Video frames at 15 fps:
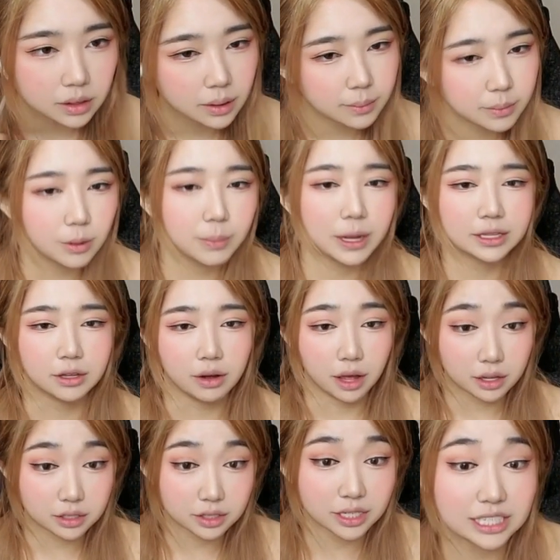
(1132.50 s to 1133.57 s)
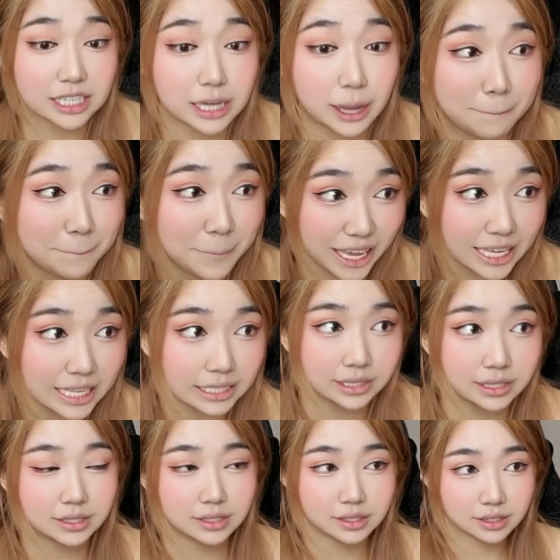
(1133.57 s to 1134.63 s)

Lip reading: Be right back though. I also need to take a piss.